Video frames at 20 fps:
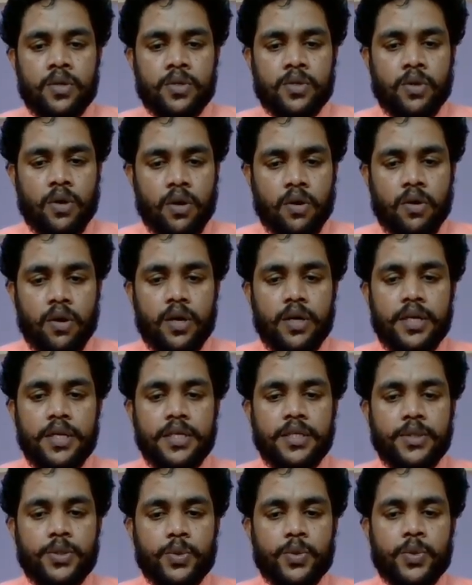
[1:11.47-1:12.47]
So
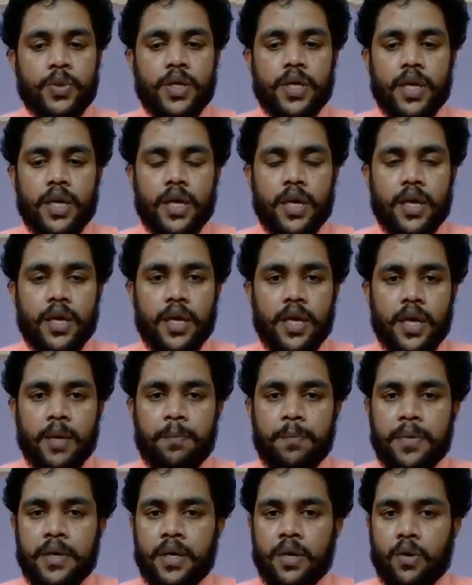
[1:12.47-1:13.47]
according to
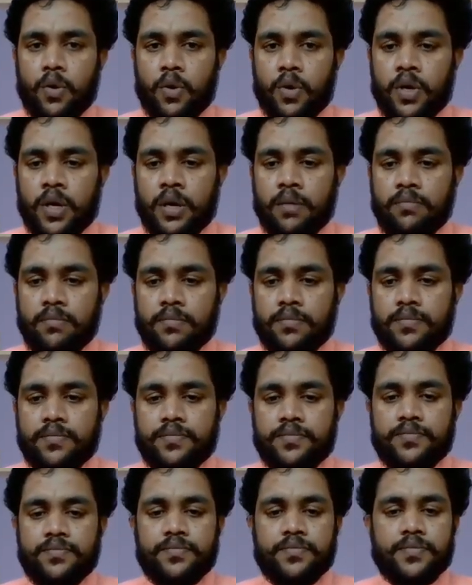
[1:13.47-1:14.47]
E.P. Odom,
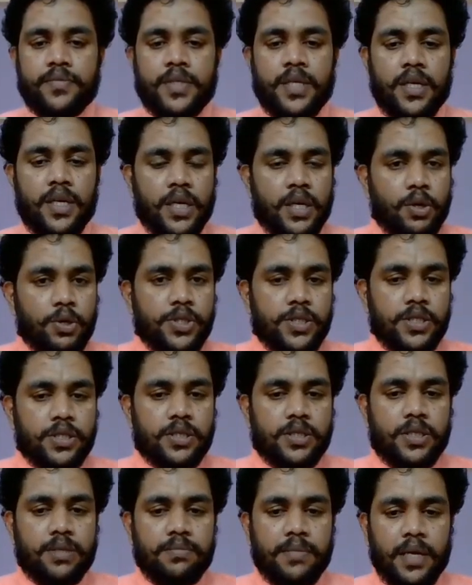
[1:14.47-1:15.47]
the
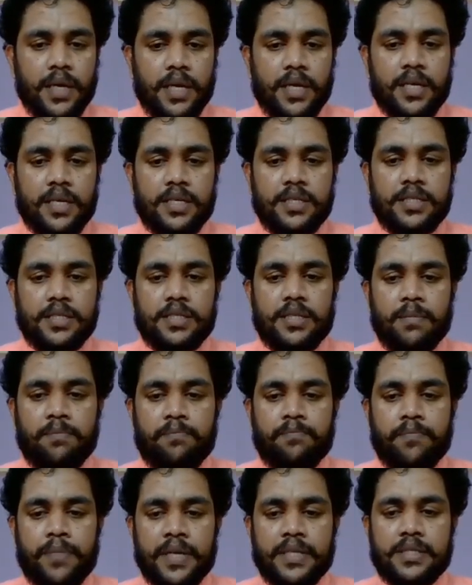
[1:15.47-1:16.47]
ecosystem is the
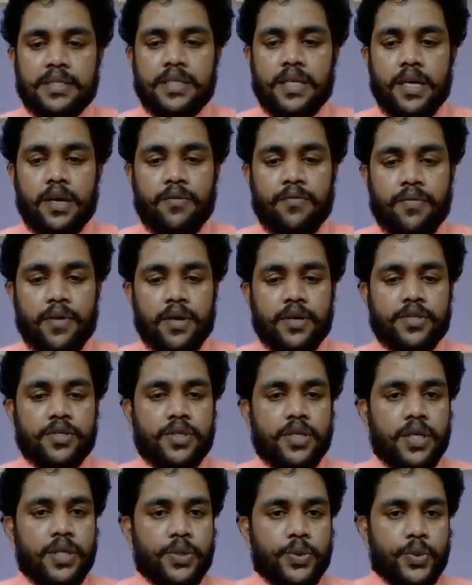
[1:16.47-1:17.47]
basic
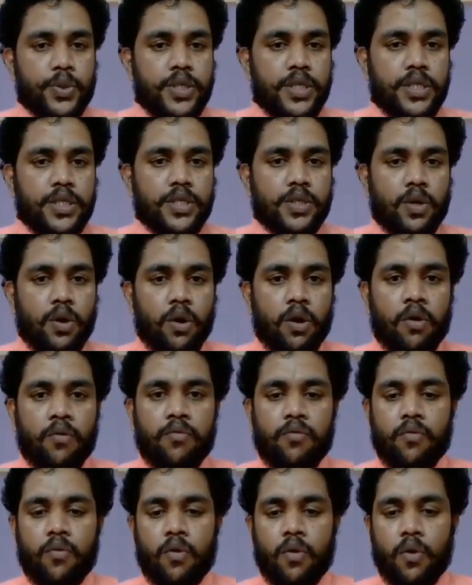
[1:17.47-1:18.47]
functional unit
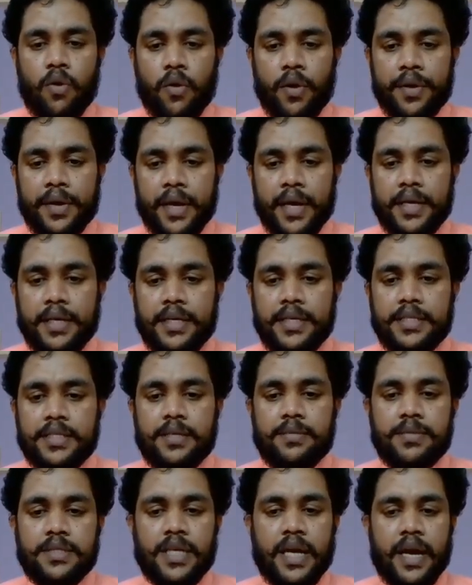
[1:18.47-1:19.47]
of
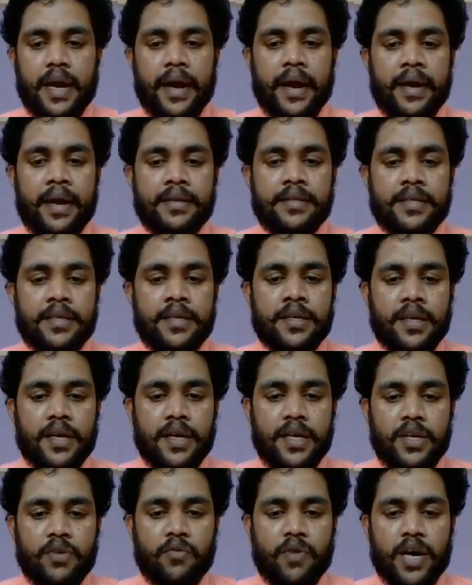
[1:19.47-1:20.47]
organisms and their
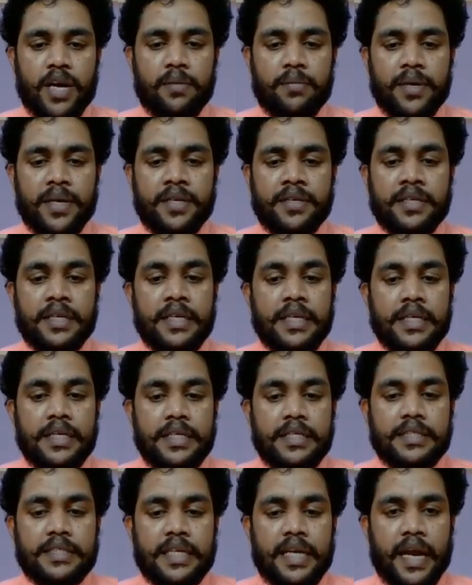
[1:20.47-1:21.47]
environment
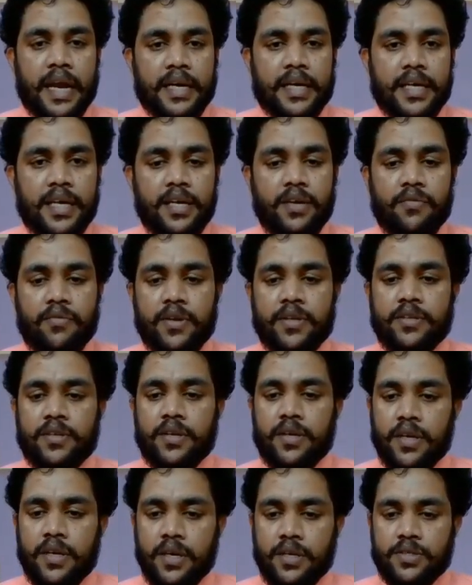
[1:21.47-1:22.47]
interacting with
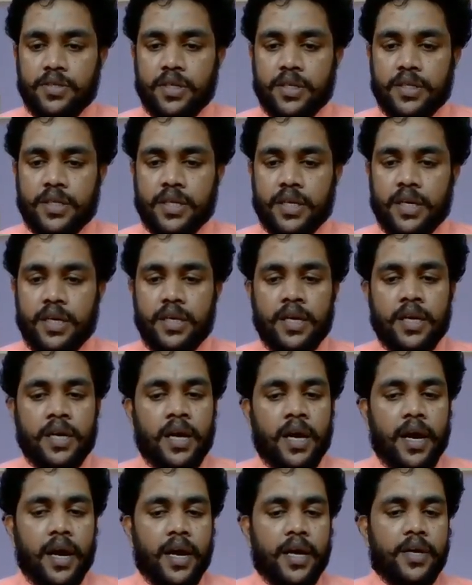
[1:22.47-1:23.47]
each other
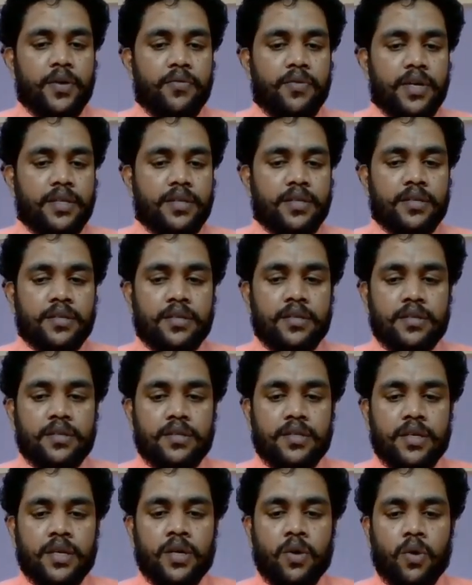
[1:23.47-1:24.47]
and with
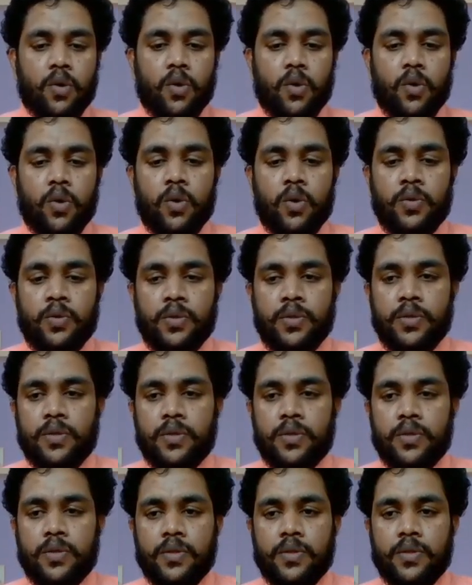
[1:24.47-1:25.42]
their own